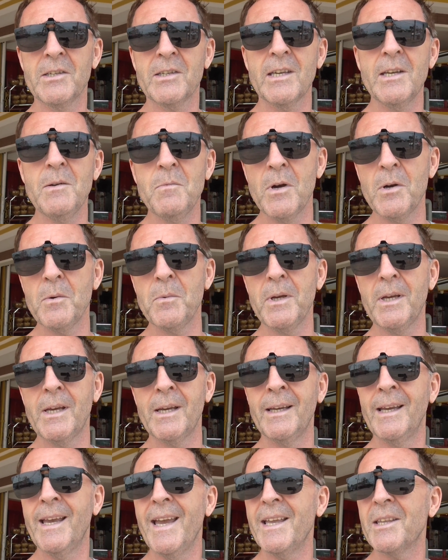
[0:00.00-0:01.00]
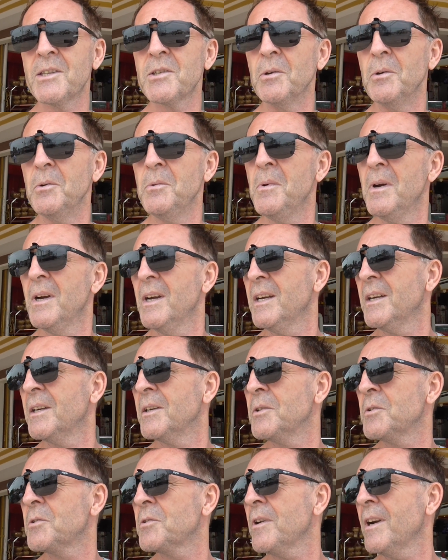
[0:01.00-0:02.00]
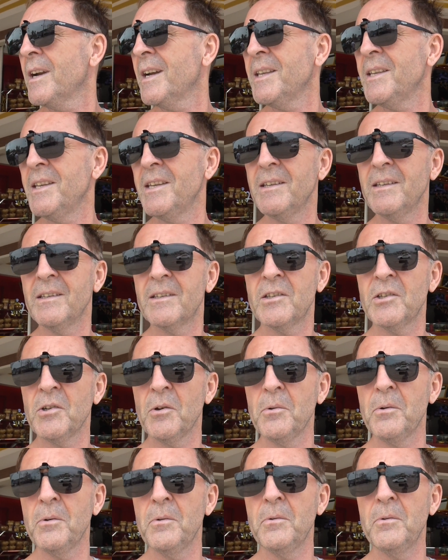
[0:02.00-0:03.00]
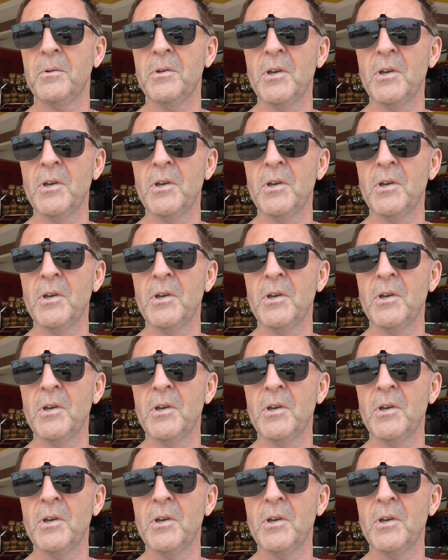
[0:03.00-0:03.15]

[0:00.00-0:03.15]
see where we can get to, and try and show